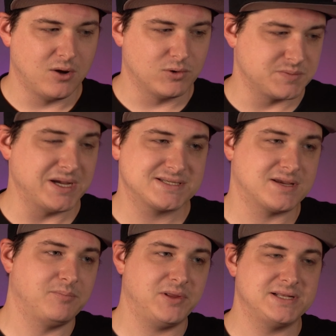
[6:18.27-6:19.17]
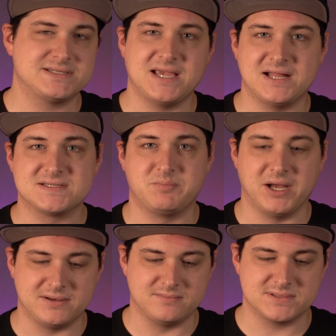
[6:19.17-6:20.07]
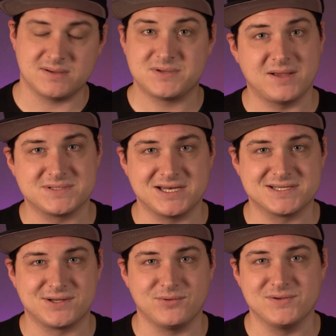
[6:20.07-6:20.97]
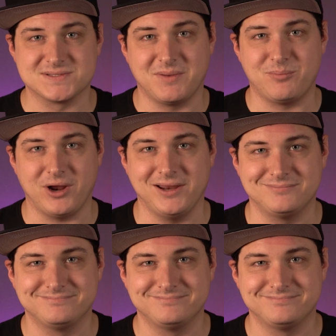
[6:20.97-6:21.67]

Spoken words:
which makes complete sense, but sometimes I just don't use my brain.